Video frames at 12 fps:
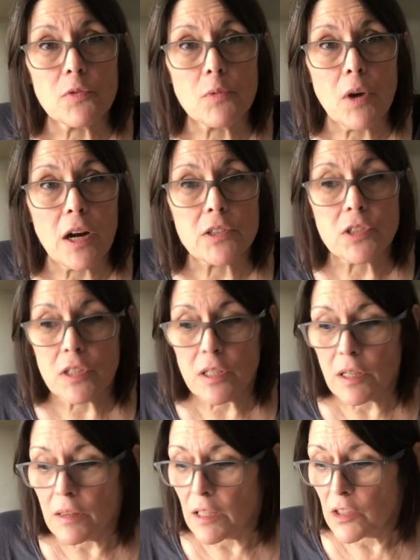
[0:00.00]
for
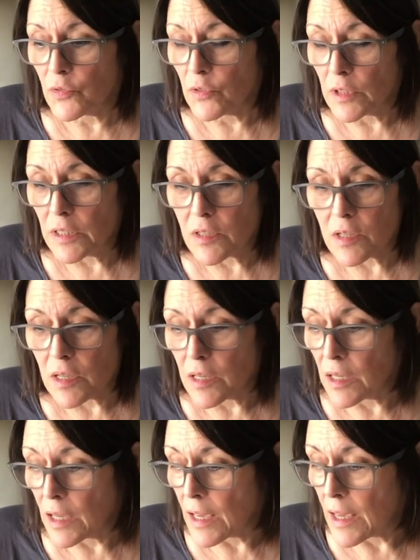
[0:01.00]
watching and thanks for
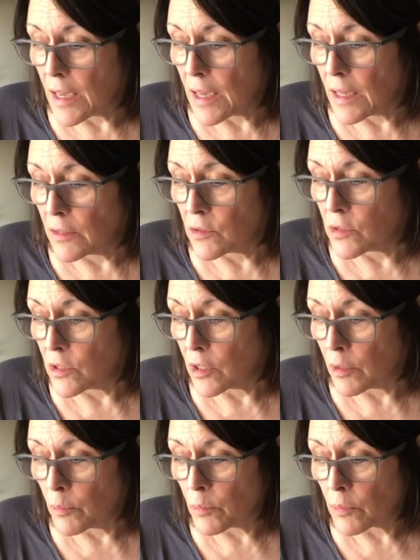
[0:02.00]
listening and
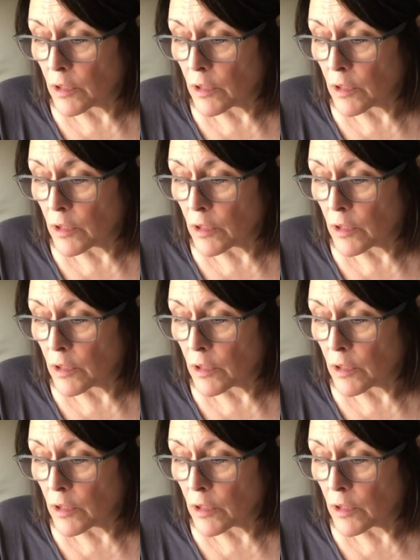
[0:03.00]
um,